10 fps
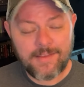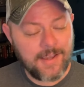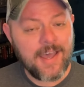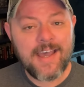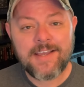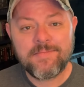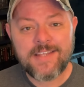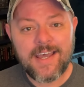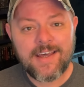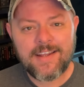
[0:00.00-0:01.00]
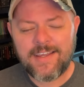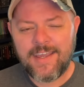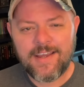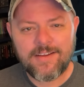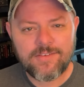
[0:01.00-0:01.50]
a guy comes out, he
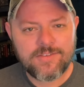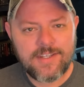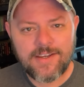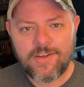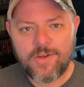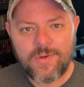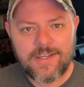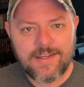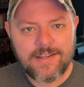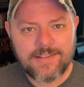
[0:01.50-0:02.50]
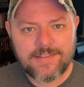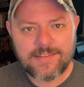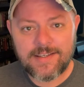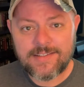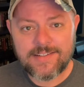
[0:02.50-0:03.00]
can't tell who he is,
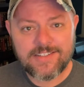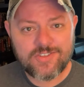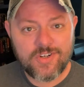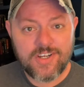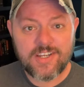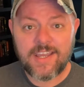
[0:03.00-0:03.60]
gets in his truck,